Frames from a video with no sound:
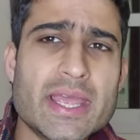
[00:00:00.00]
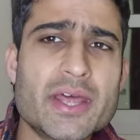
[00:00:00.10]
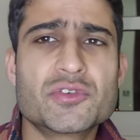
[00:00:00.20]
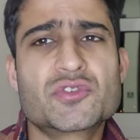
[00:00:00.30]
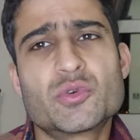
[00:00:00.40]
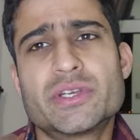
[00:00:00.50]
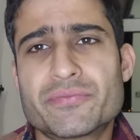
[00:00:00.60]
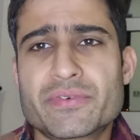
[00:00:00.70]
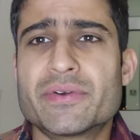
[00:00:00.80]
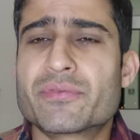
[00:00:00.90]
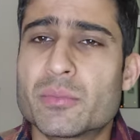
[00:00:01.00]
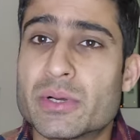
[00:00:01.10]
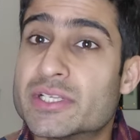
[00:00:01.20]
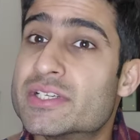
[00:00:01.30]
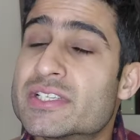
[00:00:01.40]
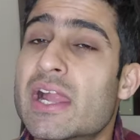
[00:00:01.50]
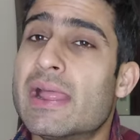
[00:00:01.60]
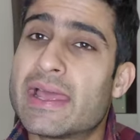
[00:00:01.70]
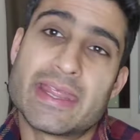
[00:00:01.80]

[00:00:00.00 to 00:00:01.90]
Why are you so different from others,